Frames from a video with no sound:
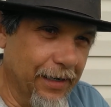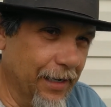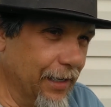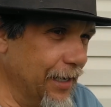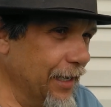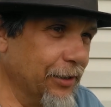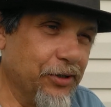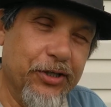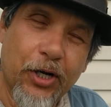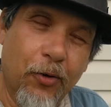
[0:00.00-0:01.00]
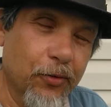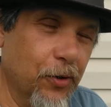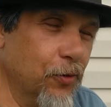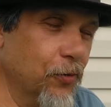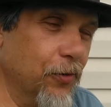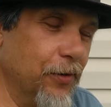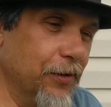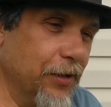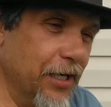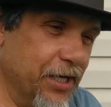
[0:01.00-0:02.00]
and I
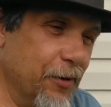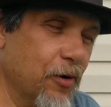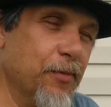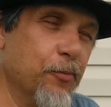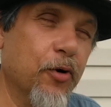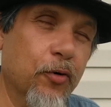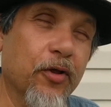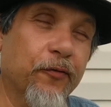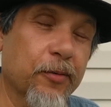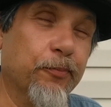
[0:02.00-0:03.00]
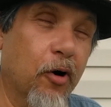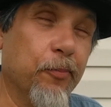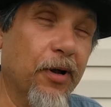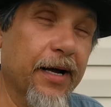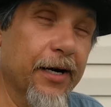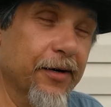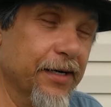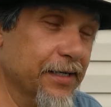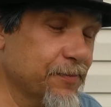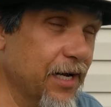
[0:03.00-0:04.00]
can't remember who the football player is.